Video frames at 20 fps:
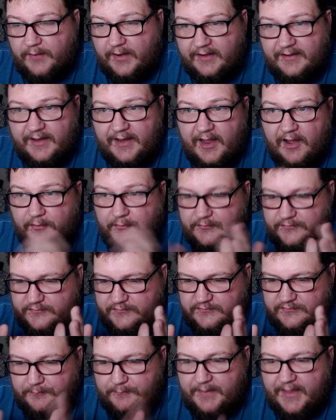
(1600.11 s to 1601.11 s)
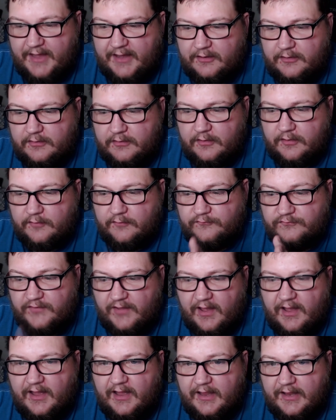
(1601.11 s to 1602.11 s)
Right now, it's just a matter of
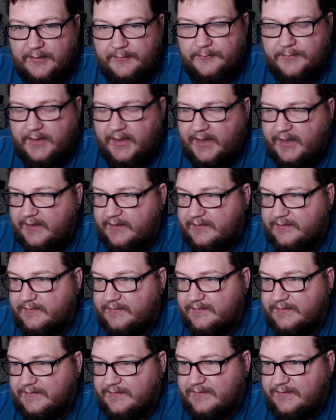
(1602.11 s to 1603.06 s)
time and,